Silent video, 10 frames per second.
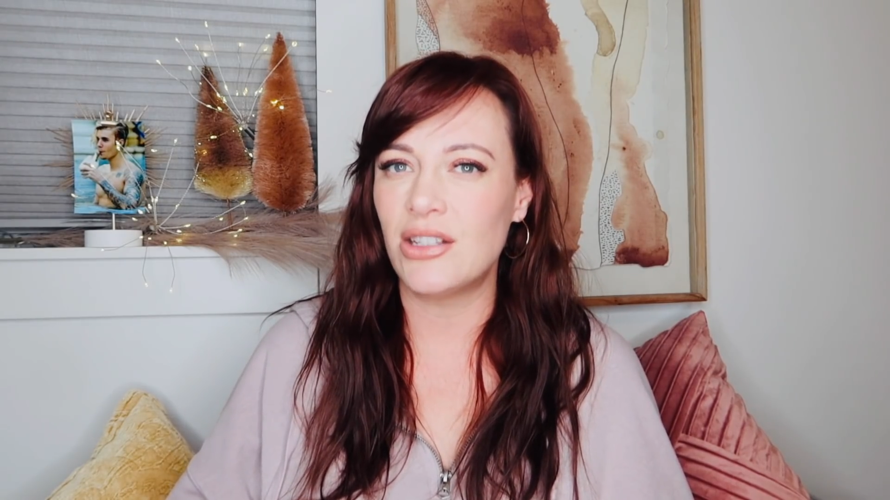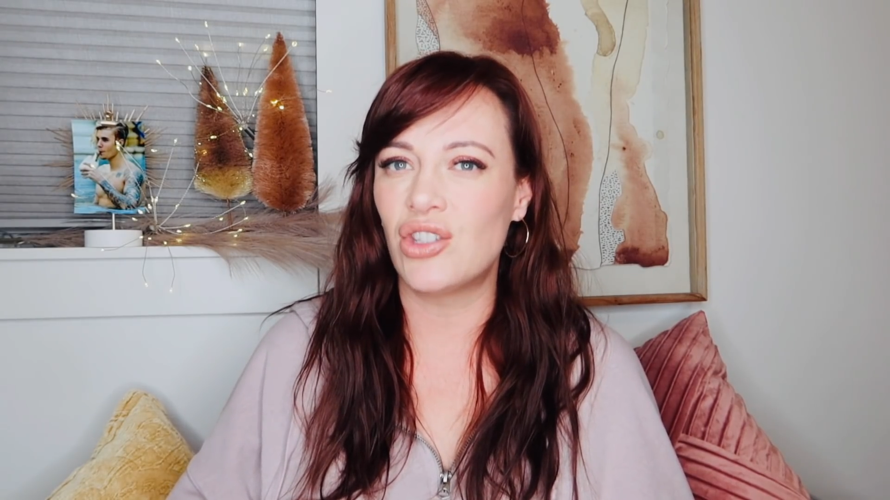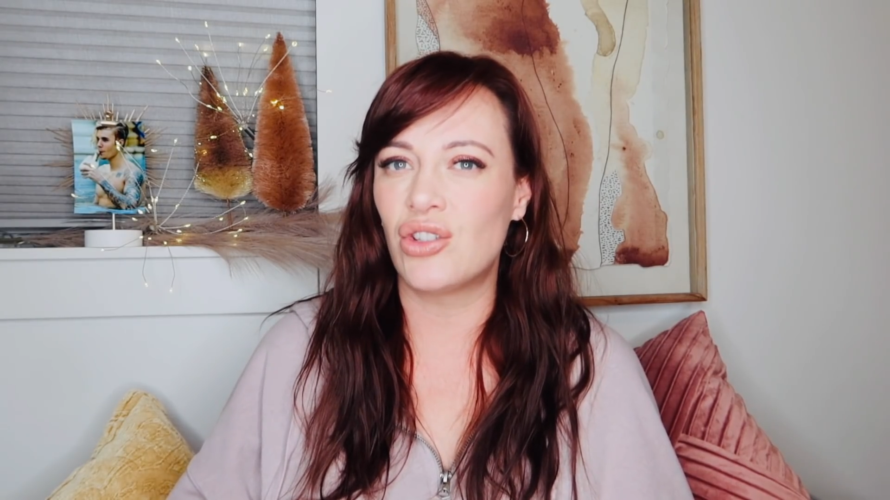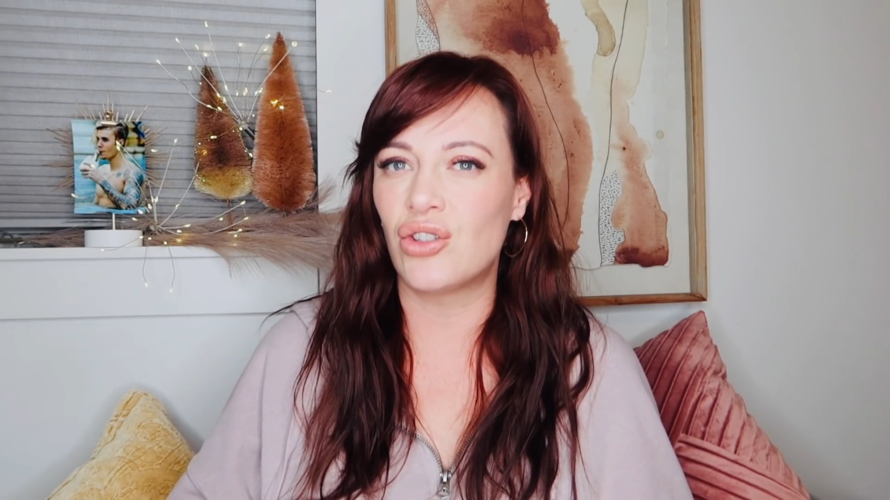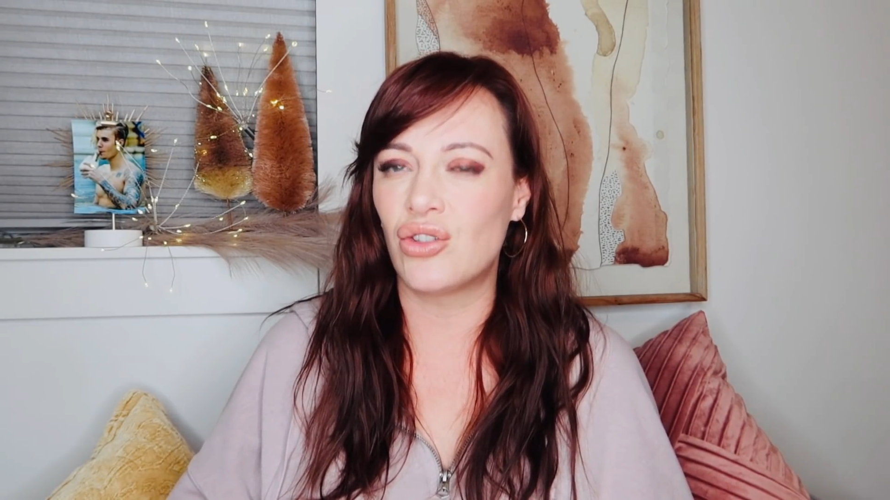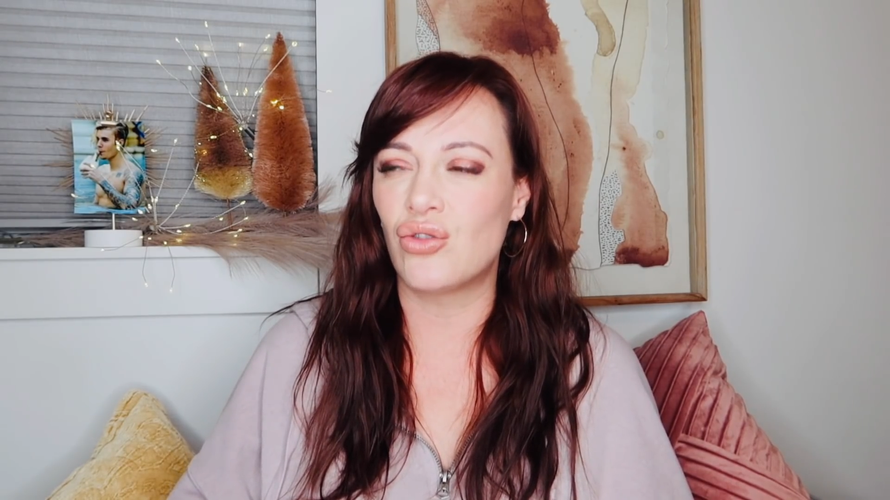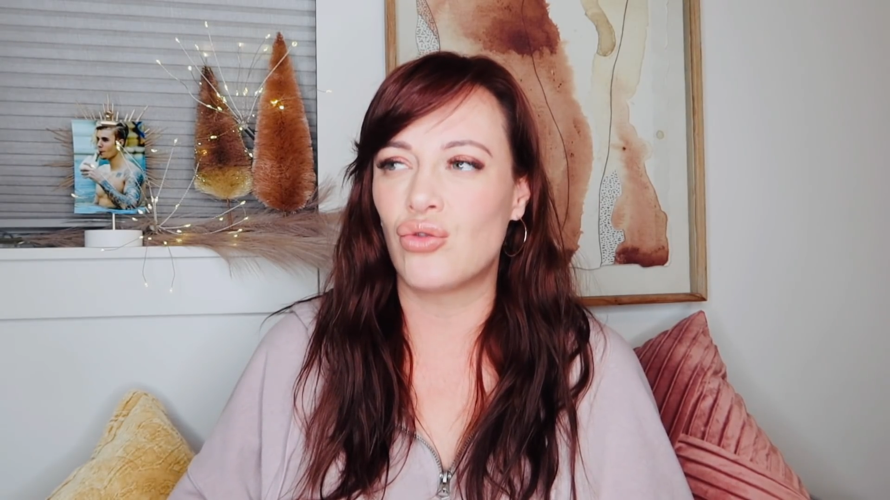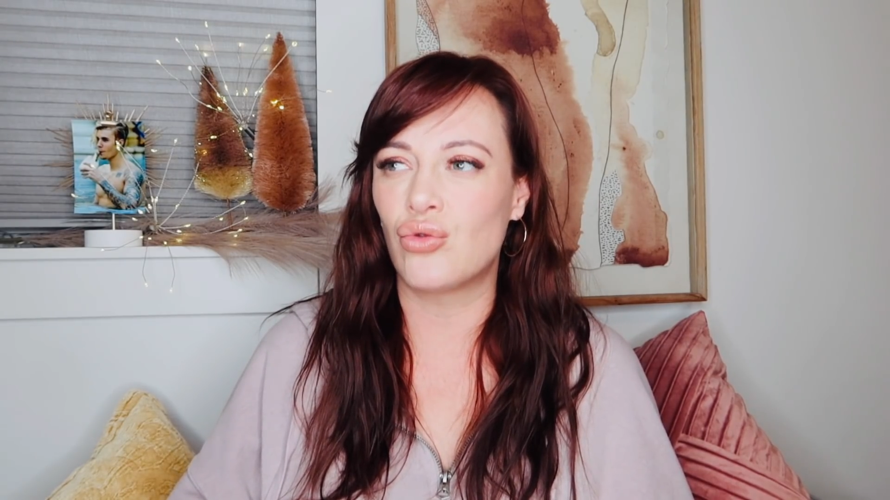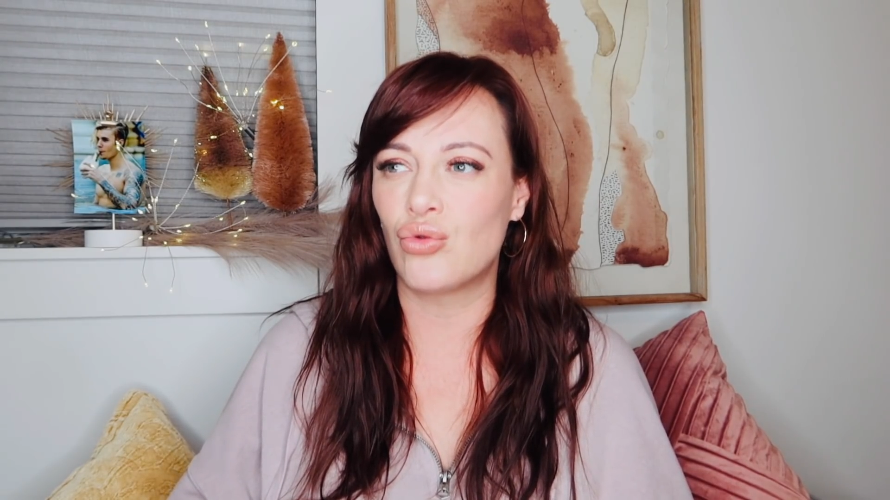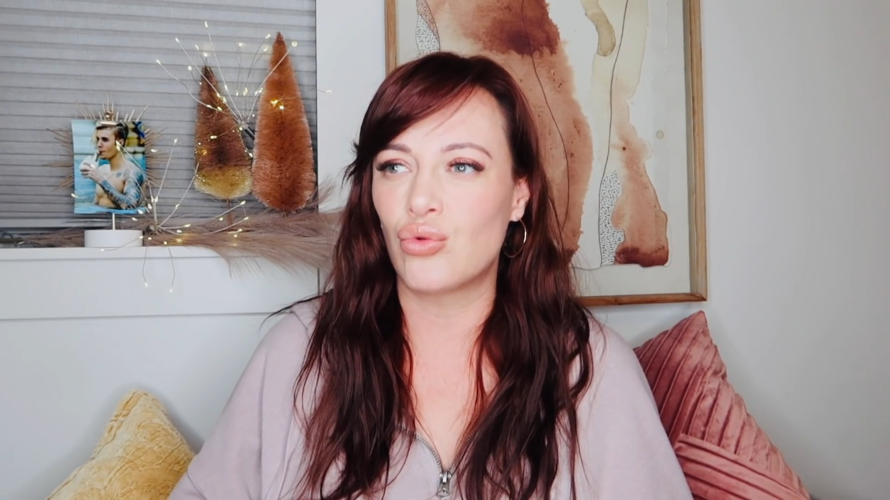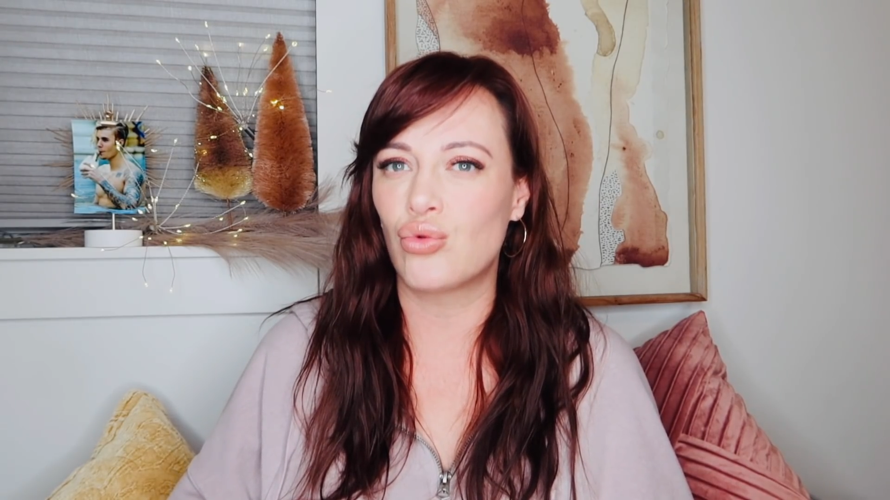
that's